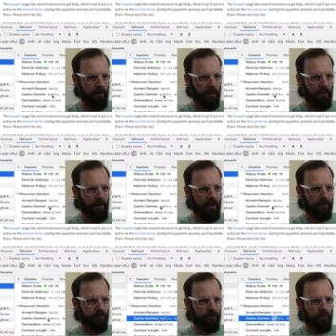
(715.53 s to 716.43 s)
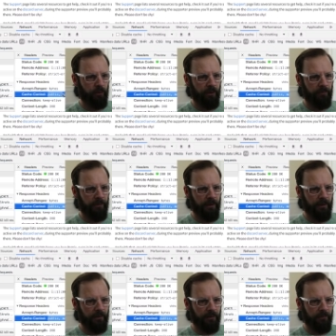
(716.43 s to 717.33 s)
That's what I'm
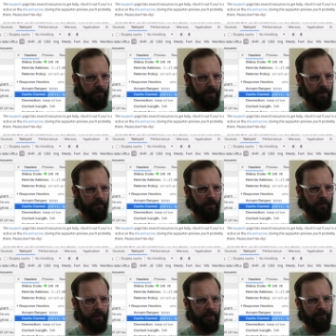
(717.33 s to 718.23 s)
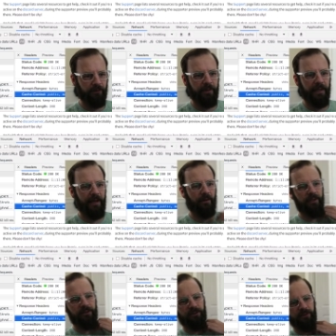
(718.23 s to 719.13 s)
talking about. Okay, so now
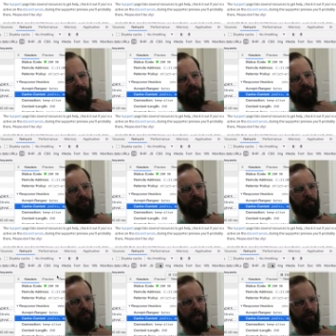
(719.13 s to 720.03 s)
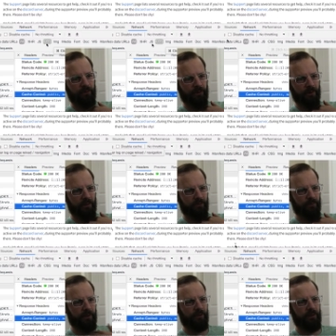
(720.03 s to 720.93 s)
this tells the browser,
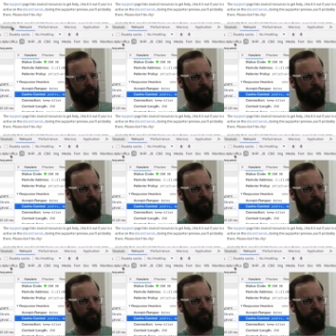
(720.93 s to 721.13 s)
so watch this,